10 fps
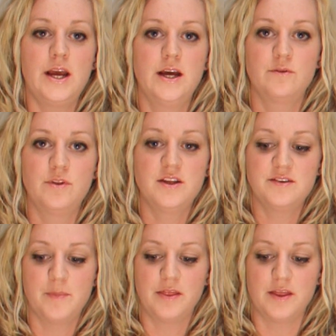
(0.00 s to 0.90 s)
And with
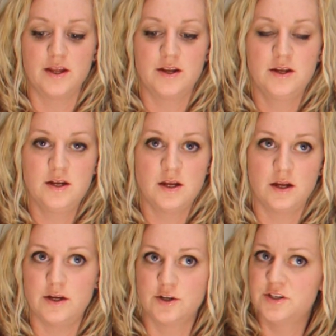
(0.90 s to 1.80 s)
this method,
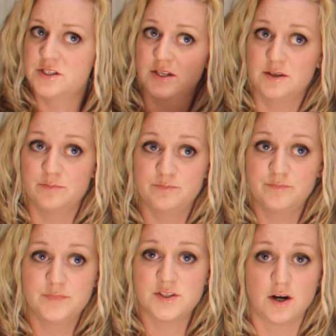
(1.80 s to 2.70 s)
you're just going to
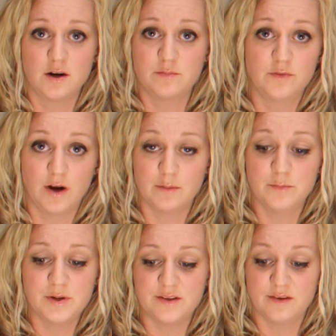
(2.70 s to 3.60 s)
start
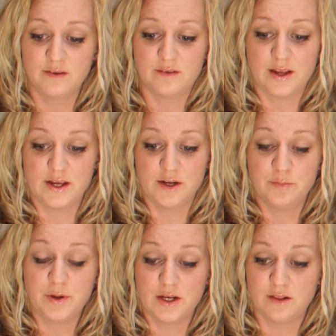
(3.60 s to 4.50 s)
grabbing pieces
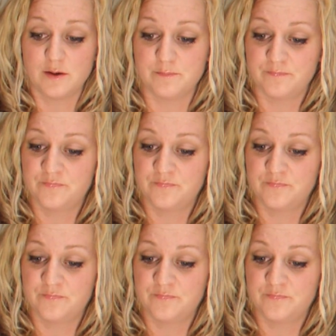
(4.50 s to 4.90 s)
and pinning them.